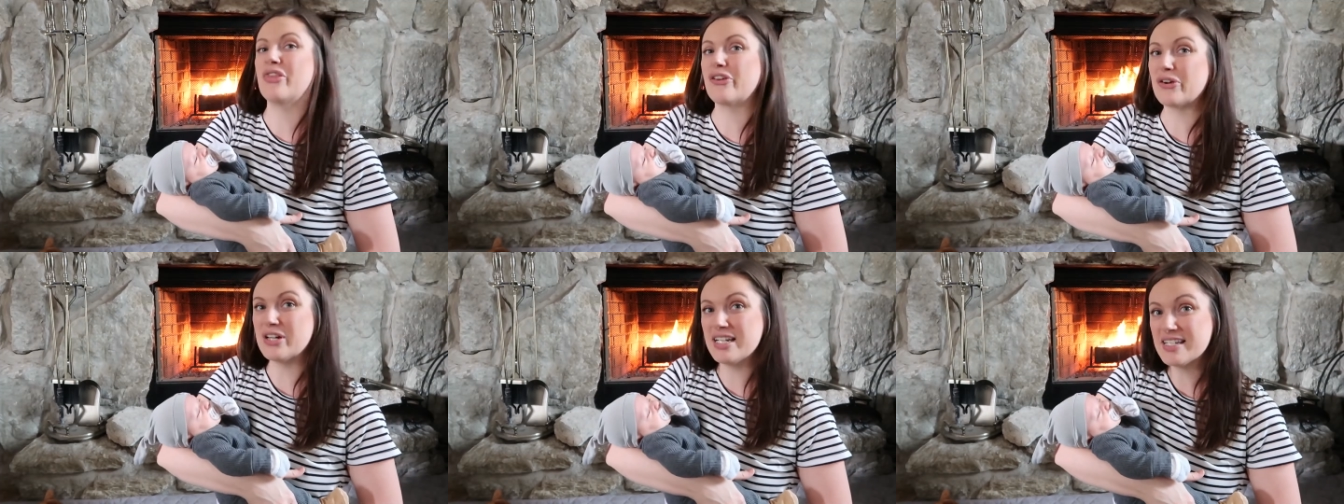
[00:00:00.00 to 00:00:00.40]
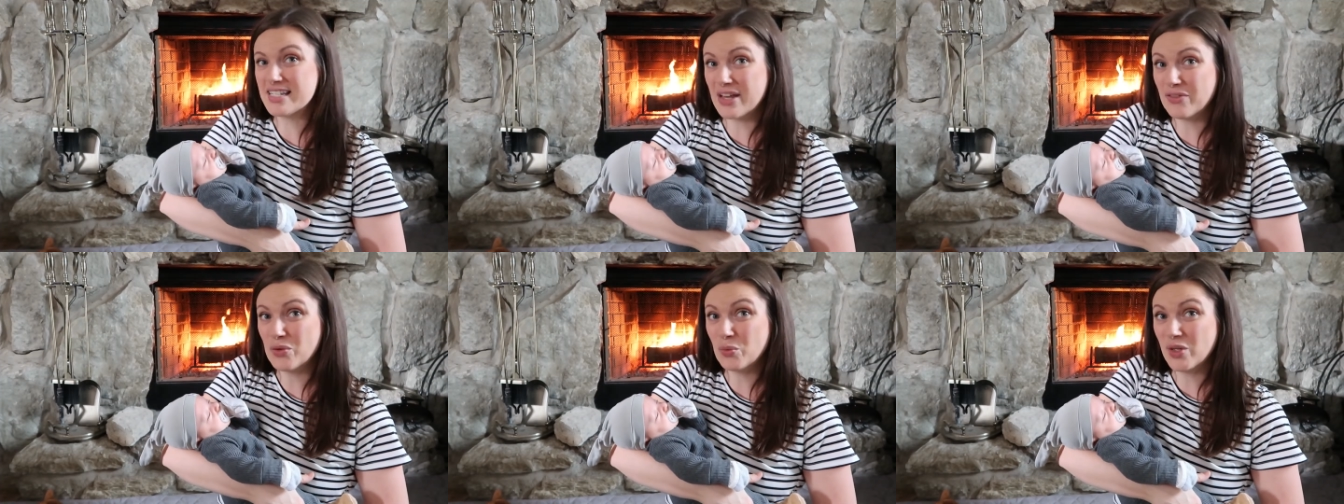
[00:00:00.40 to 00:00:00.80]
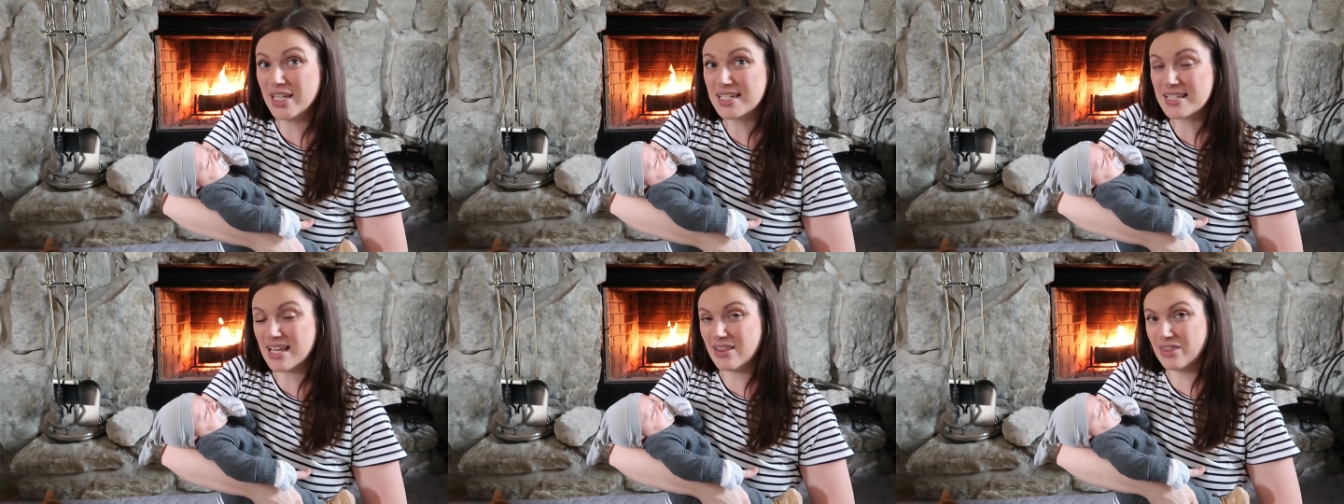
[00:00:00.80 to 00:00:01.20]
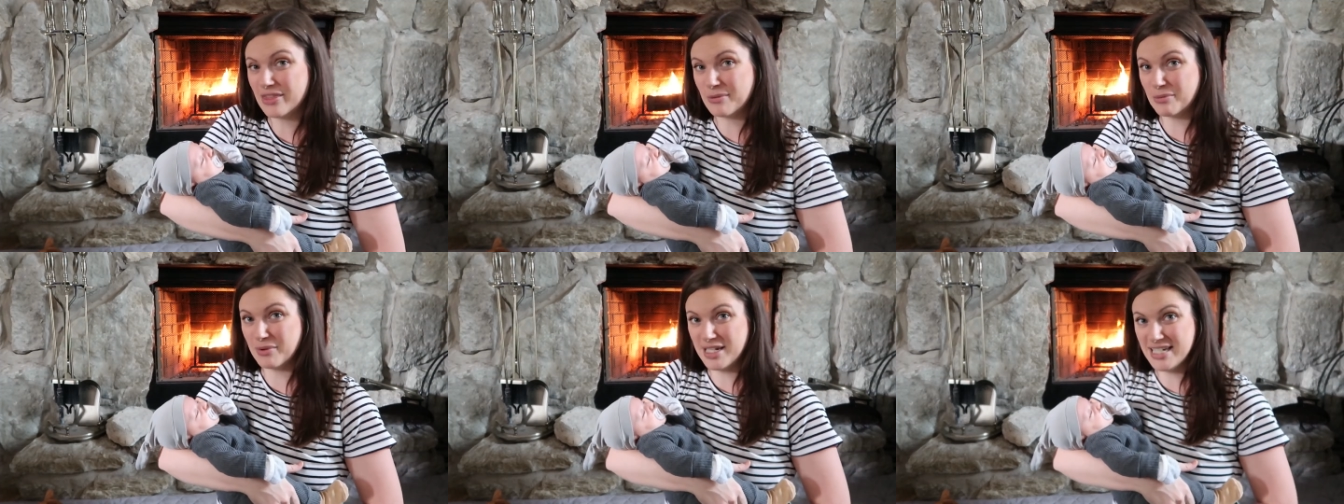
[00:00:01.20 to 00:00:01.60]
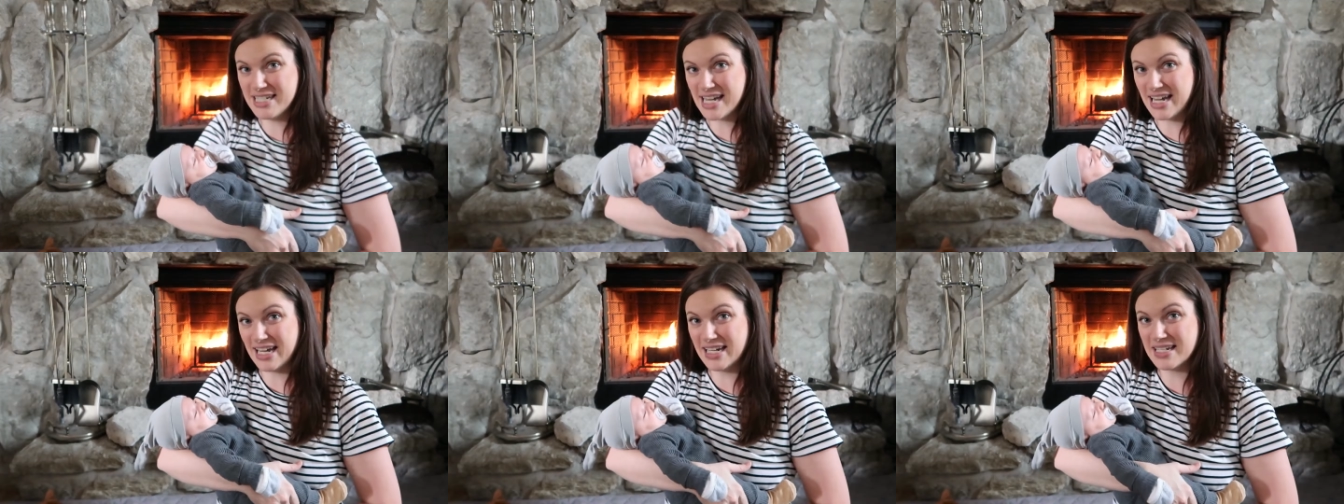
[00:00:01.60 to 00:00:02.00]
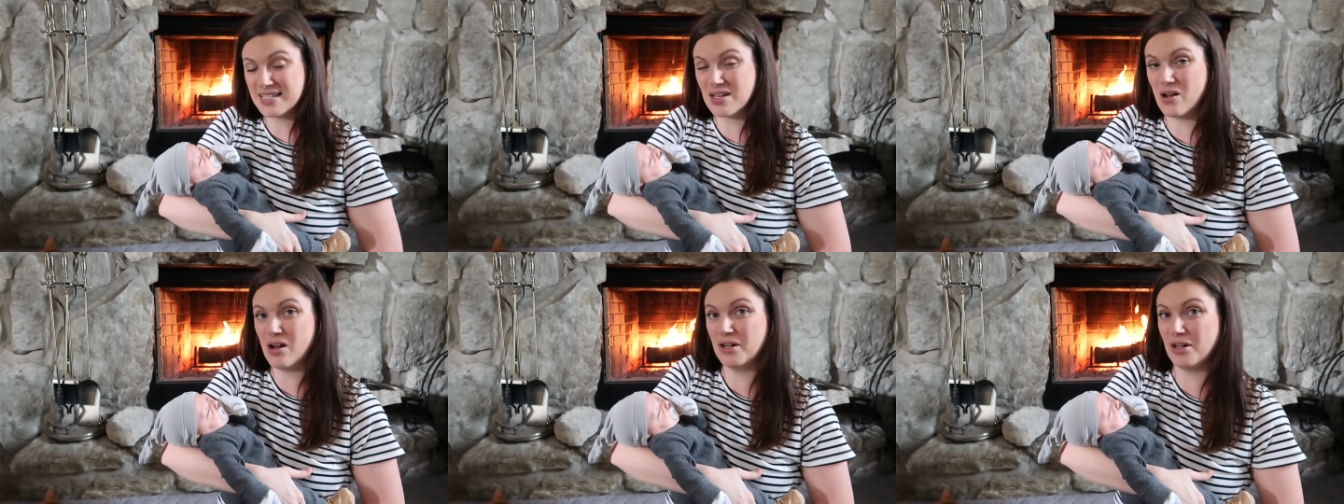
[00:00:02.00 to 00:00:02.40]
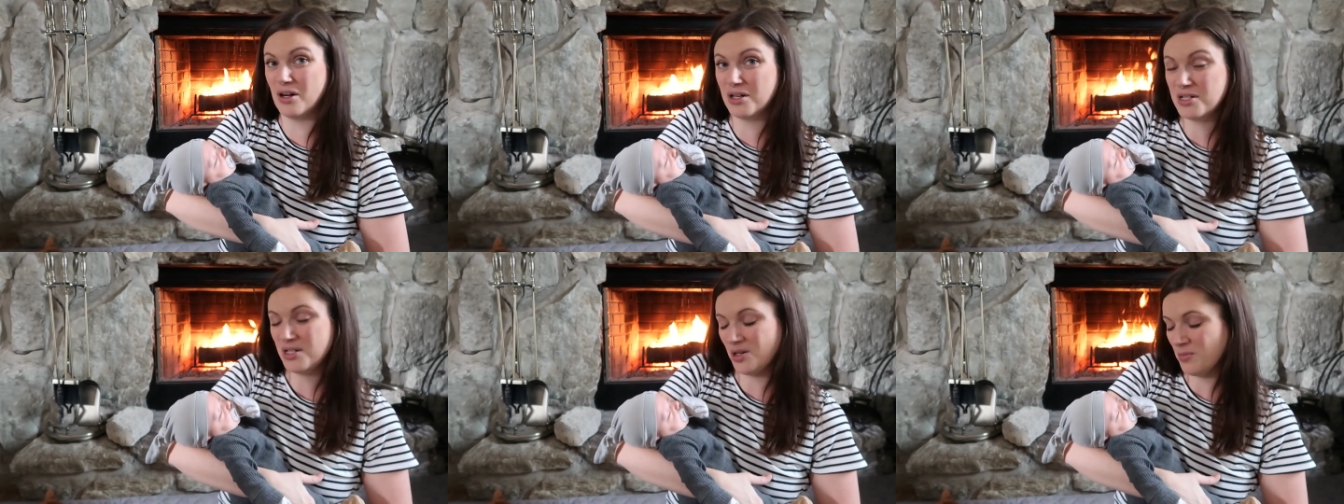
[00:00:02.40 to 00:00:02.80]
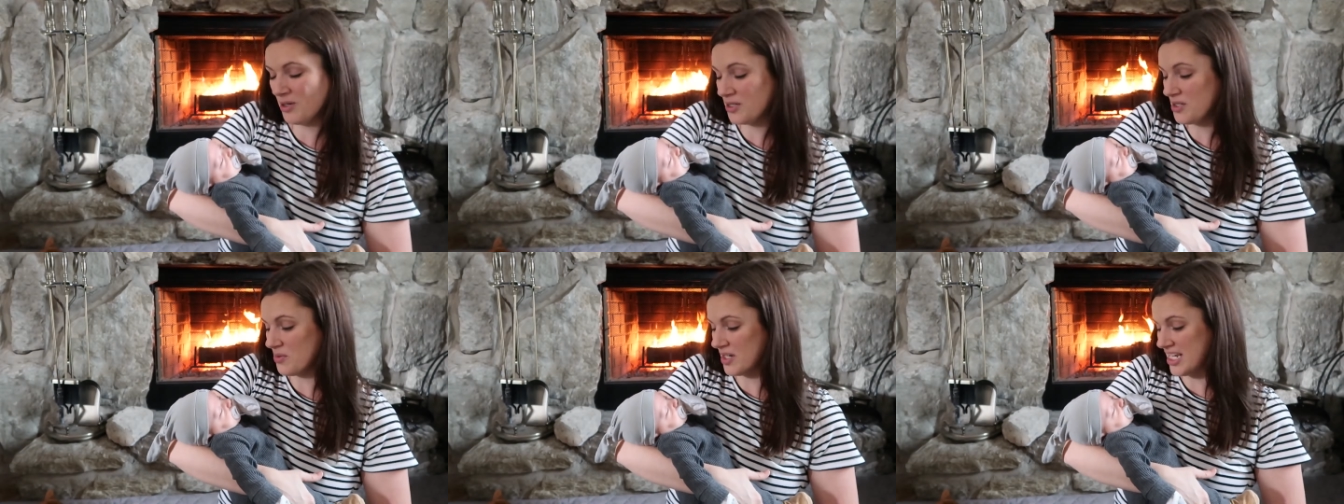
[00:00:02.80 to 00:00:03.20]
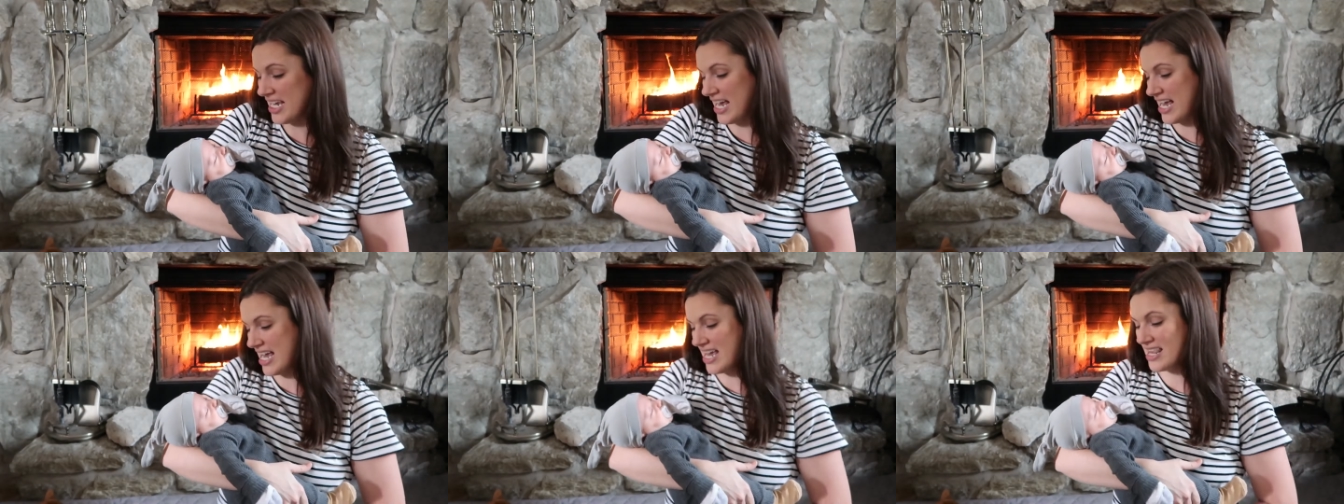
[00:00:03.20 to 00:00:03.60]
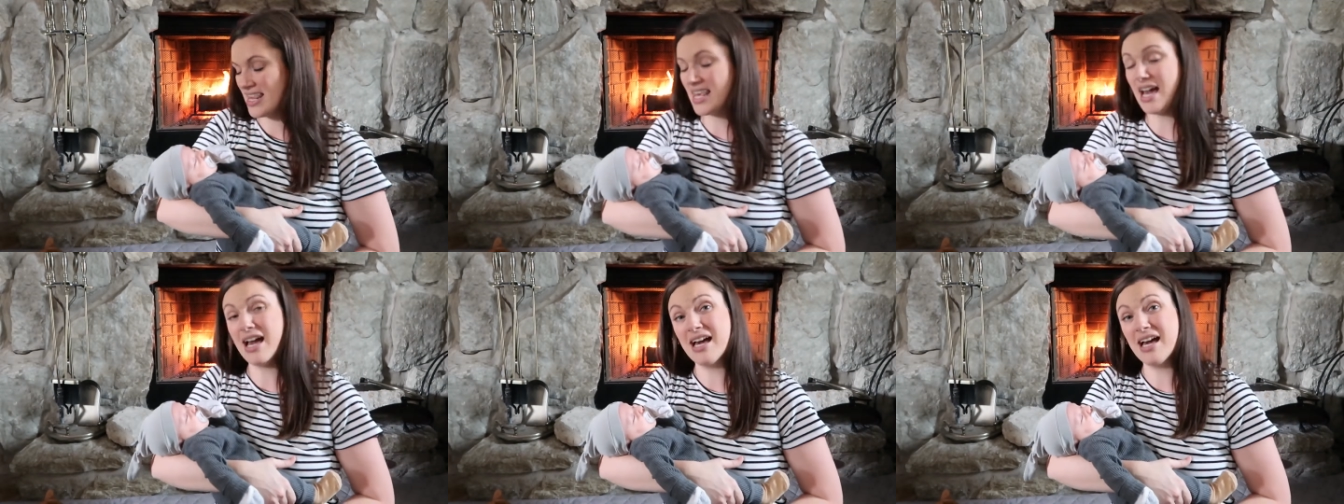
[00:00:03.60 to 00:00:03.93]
37 weeks and three days on October 28th